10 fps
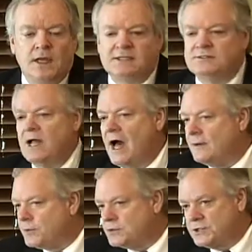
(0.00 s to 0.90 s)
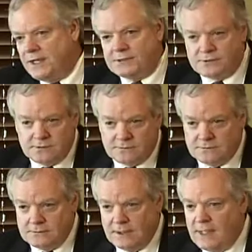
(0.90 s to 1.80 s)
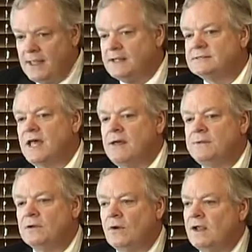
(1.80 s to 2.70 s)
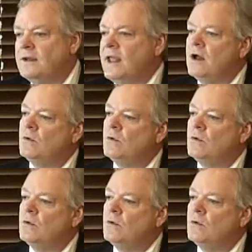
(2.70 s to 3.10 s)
It's not a projection. It is happening right now.